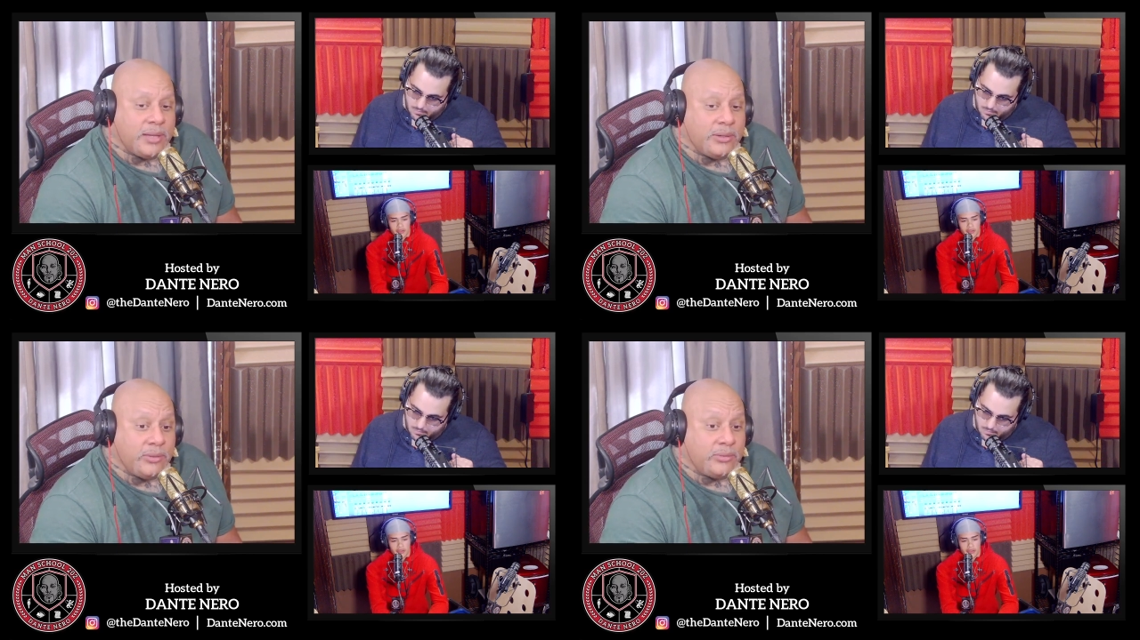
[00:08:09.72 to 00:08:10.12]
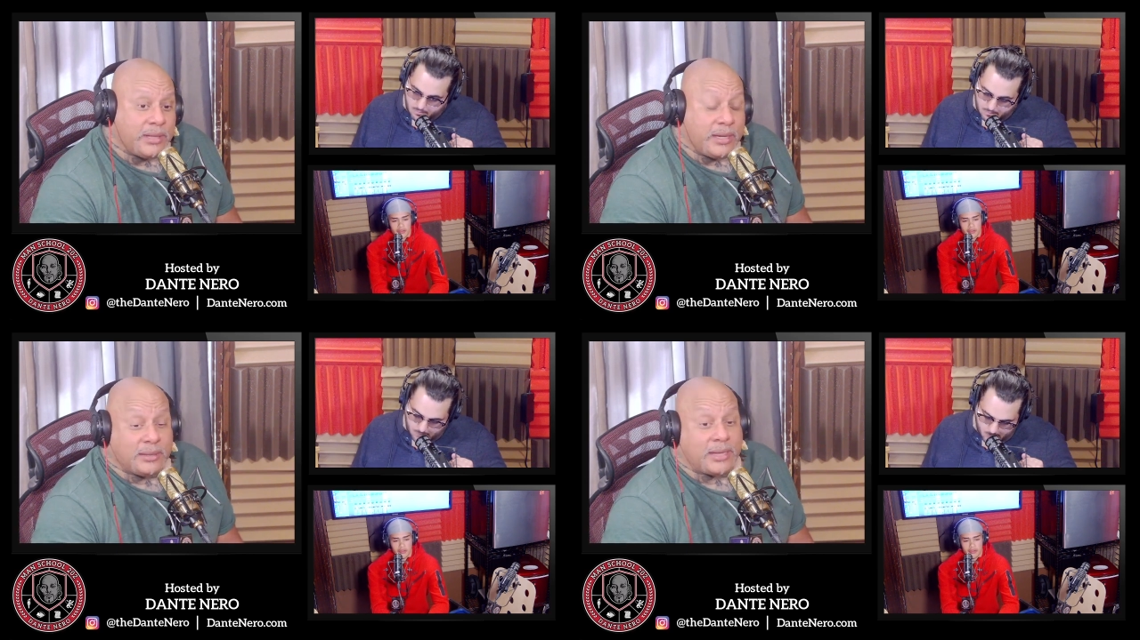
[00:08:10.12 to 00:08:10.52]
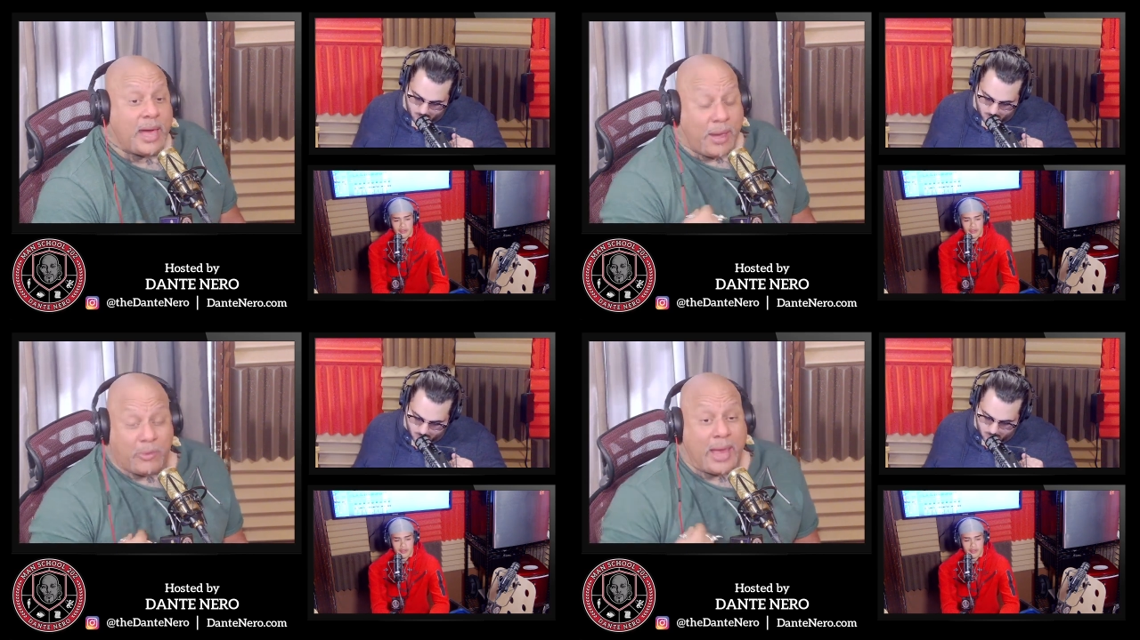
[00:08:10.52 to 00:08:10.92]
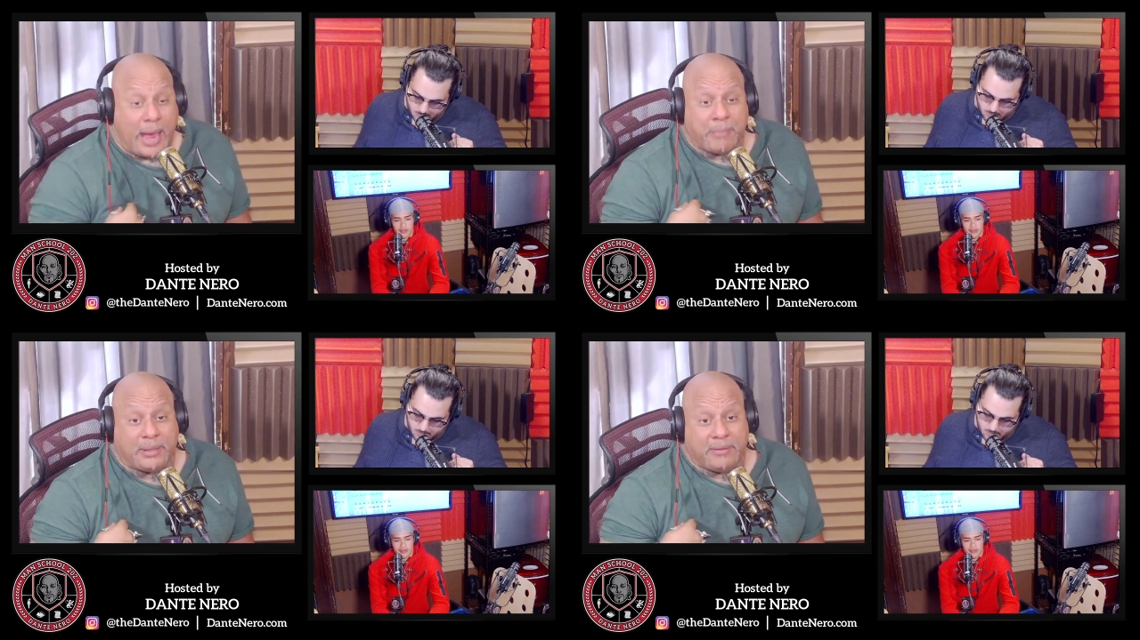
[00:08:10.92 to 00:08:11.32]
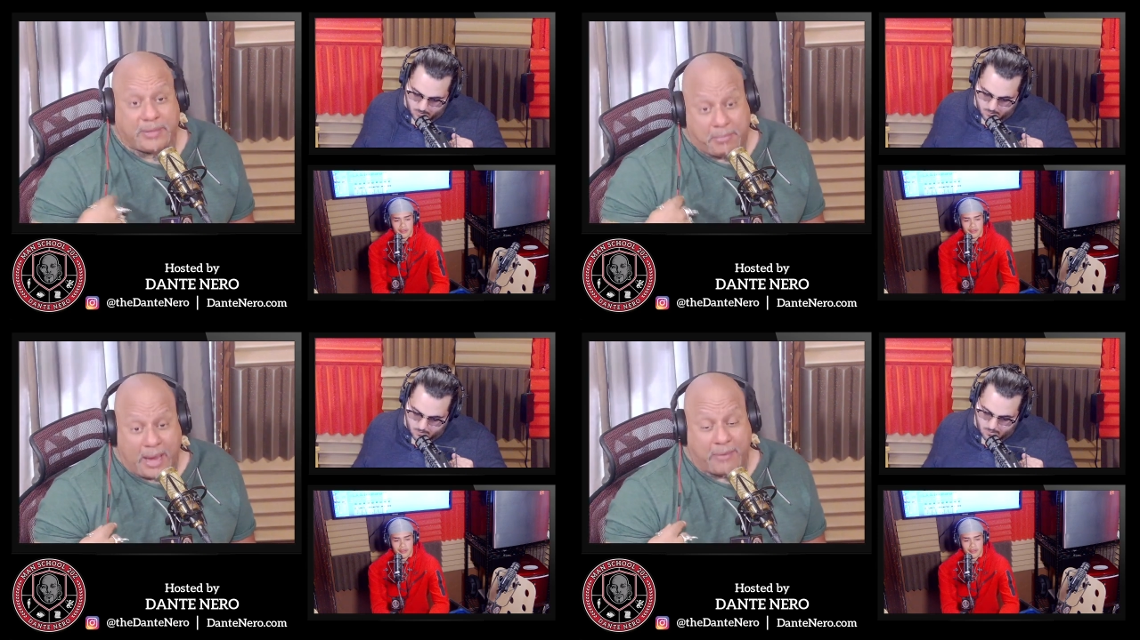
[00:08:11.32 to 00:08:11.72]
Speaker 1: Than you think that, well, I believe
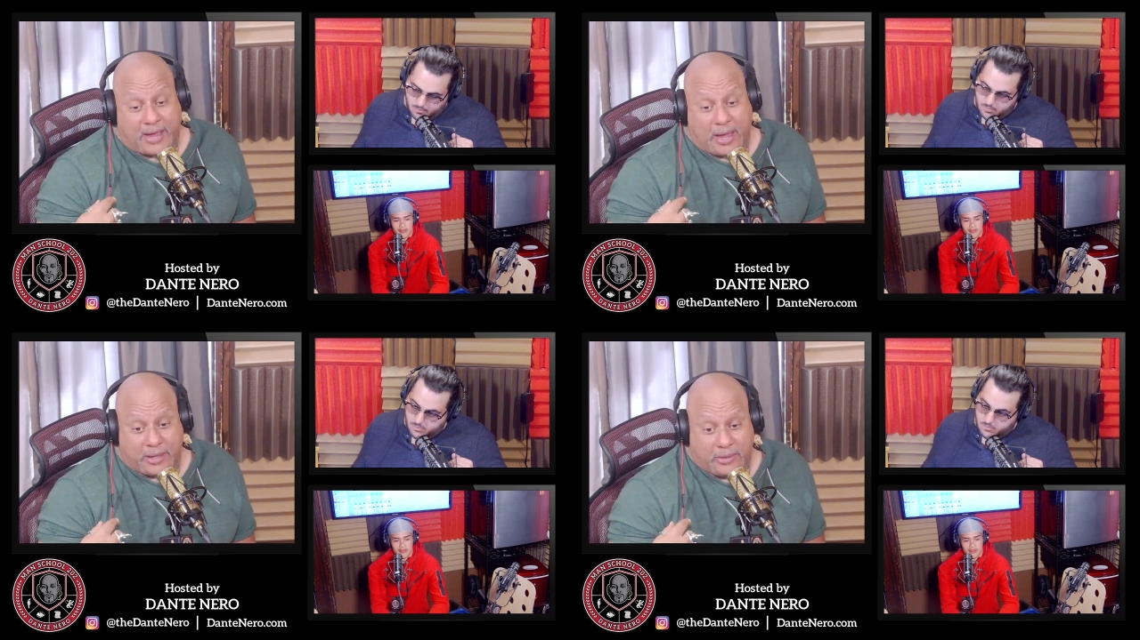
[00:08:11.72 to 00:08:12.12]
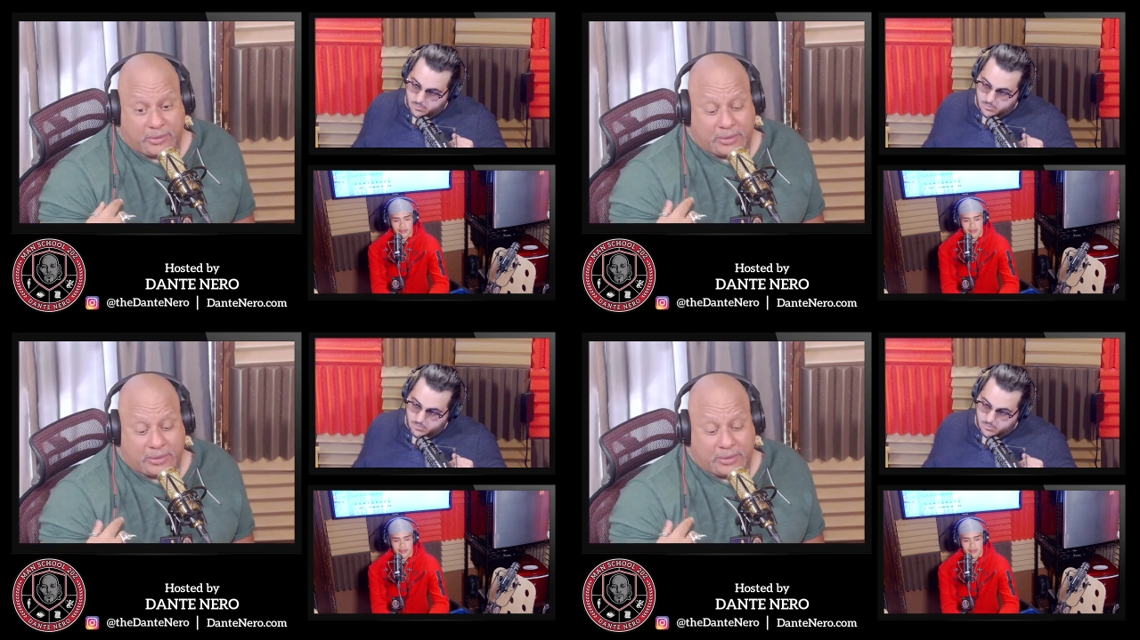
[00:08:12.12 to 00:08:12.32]
that my value,